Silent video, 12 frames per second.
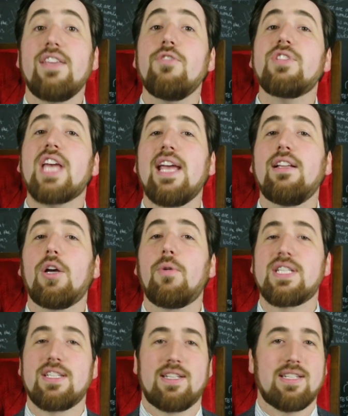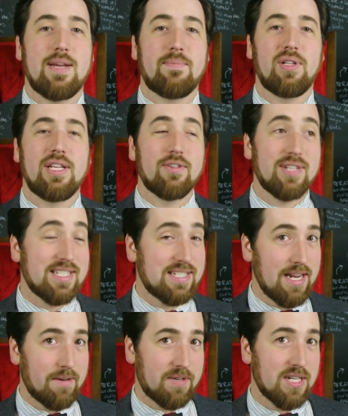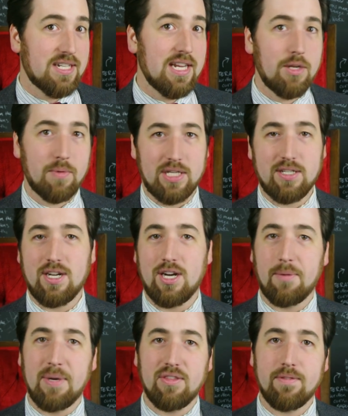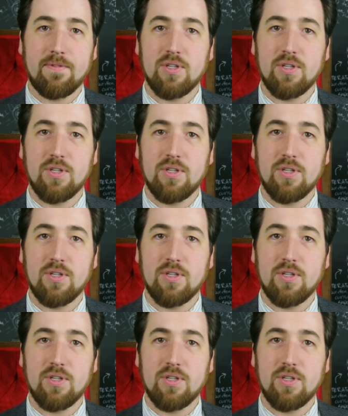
I use Halo as an example here instead of continuing to talk about the